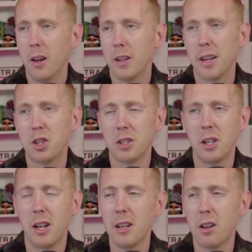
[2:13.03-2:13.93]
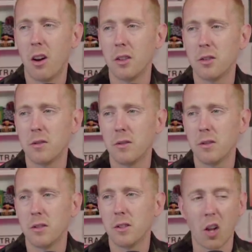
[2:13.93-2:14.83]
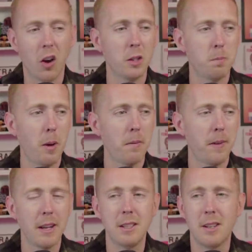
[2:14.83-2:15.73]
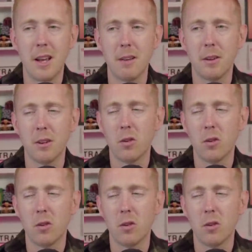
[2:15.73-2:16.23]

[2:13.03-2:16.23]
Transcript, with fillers: You had Jesse Lingard starting, despite the fact that he's leaving.